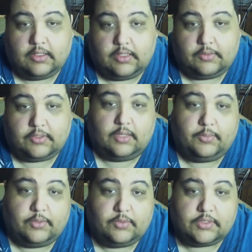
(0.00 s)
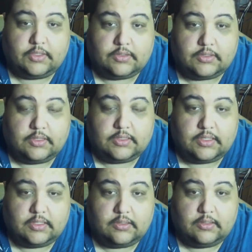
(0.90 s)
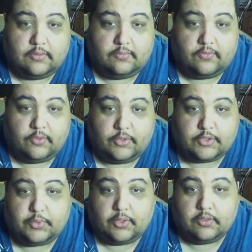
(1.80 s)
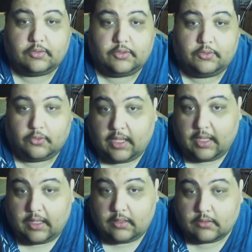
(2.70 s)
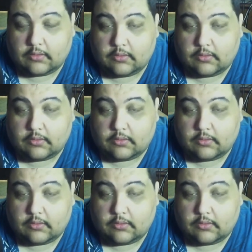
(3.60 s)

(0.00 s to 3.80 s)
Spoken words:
they were telling me the results, and they said, for the most part, you're okay.